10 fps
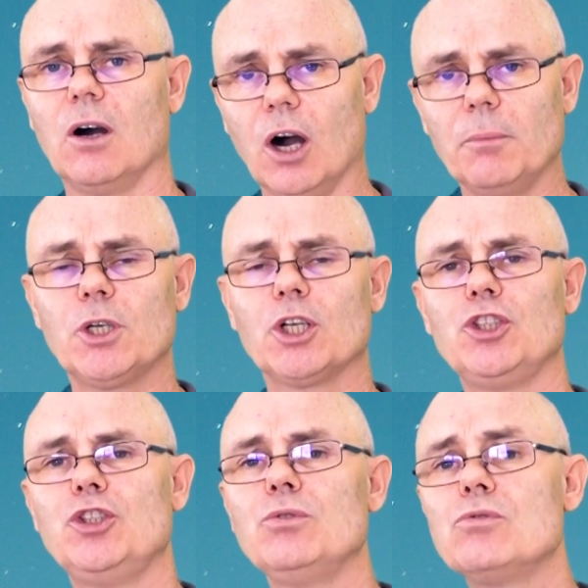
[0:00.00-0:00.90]
I'm going to
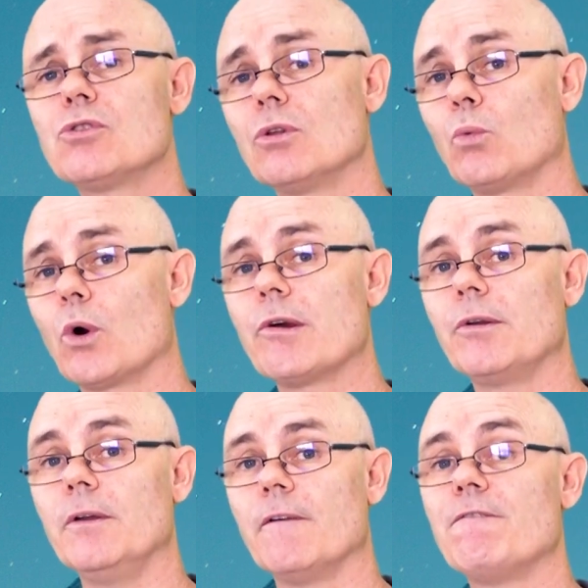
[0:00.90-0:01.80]
use the
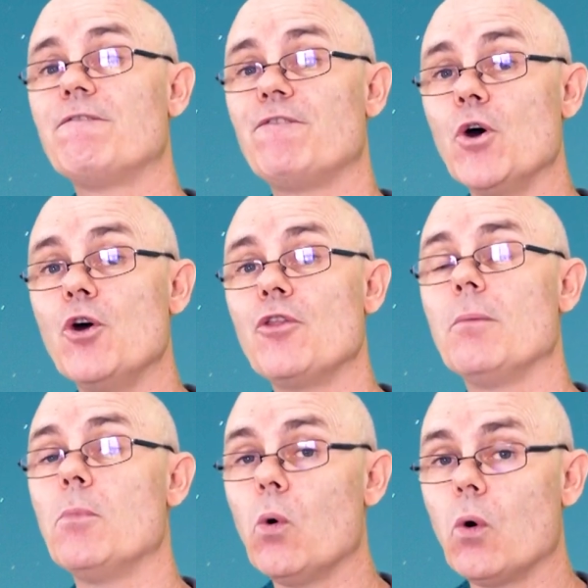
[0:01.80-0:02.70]
word
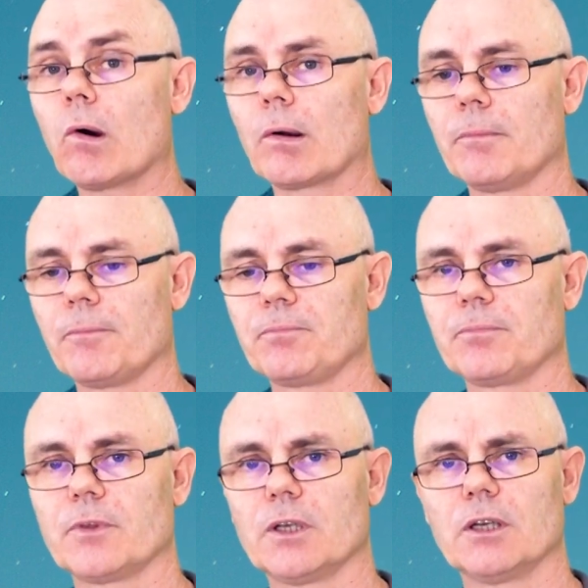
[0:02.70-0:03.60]
furthermore,
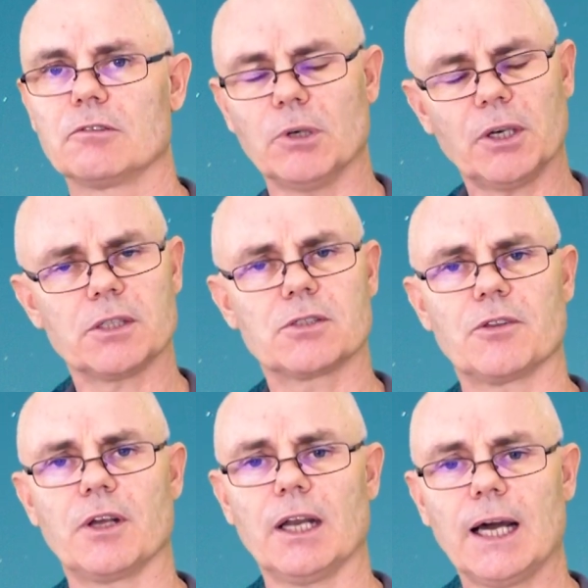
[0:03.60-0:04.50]
right?
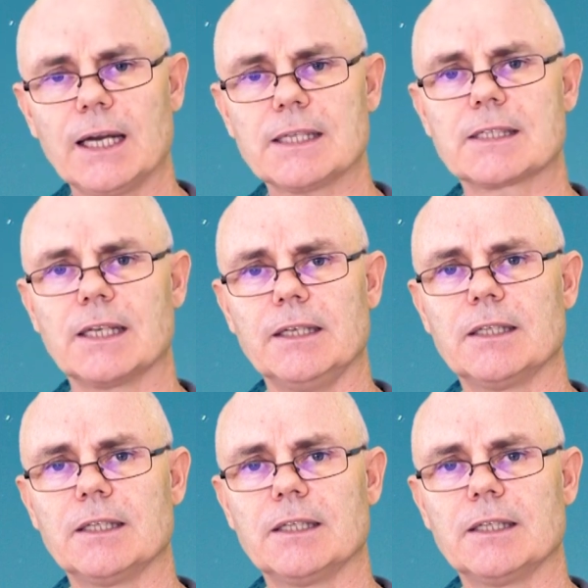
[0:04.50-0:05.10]
So the last